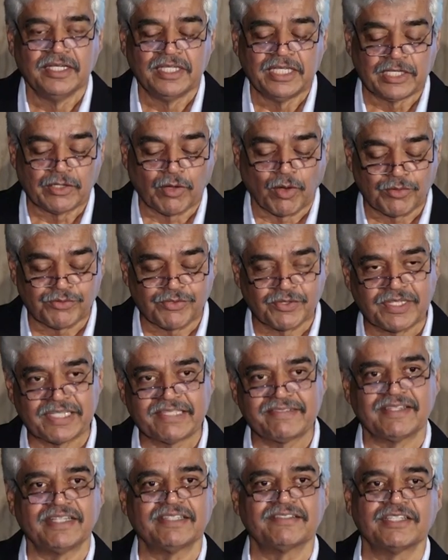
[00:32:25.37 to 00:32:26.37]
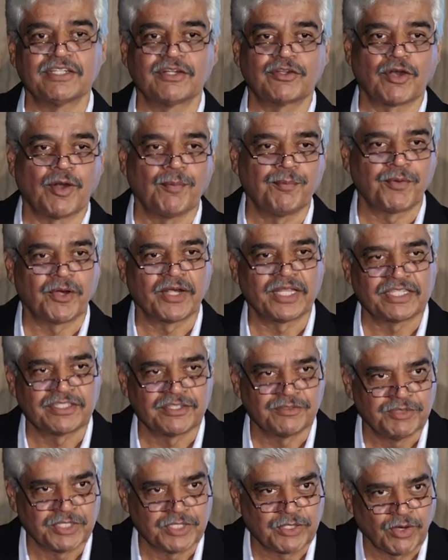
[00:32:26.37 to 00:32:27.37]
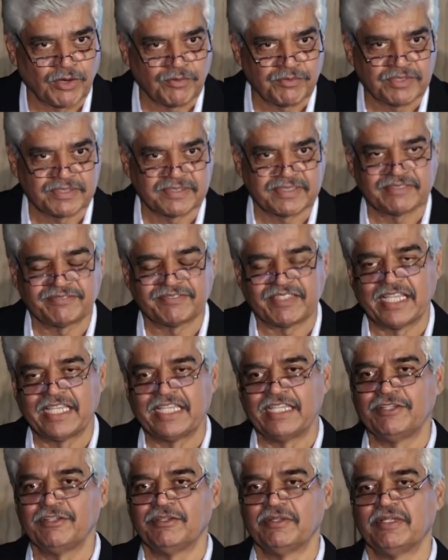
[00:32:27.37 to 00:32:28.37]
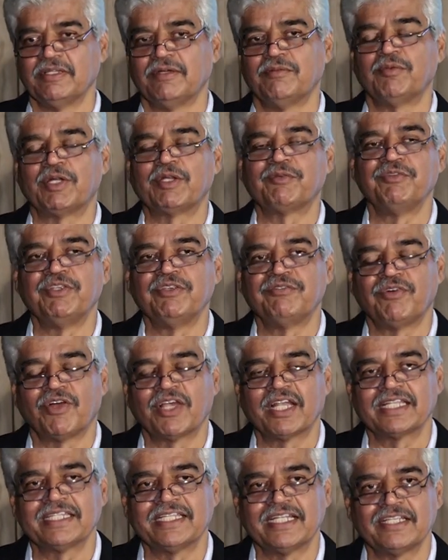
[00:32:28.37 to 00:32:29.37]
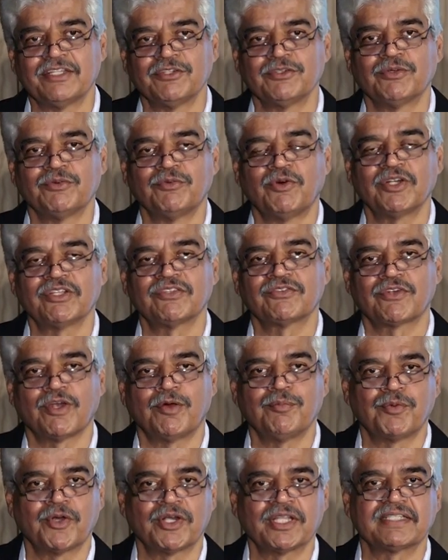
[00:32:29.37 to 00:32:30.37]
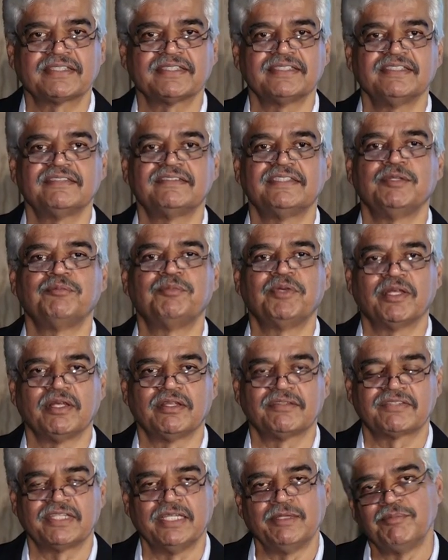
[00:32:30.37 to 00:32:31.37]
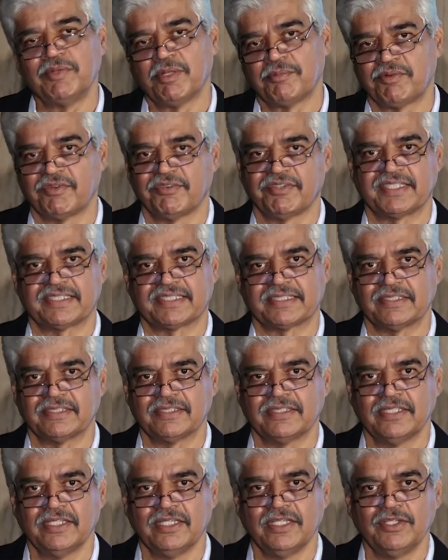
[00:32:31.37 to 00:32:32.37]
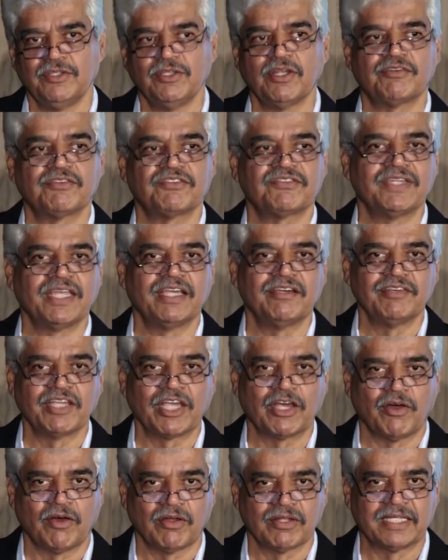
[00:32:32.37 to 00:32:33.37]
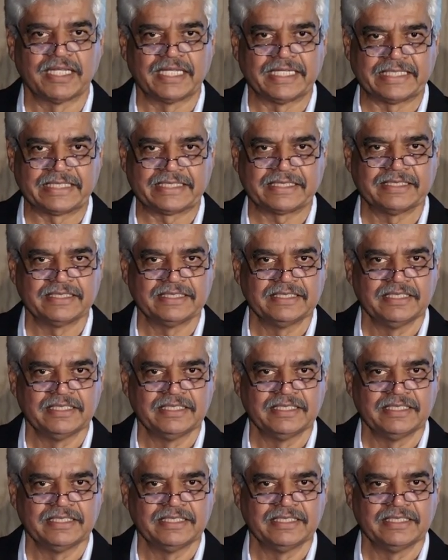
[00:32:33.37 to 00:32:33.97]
It also results in crop protection. We talk, which is fine, but we forget that you know what is crop protection is sleep, de sleep deprivation. You have to stay awake all night.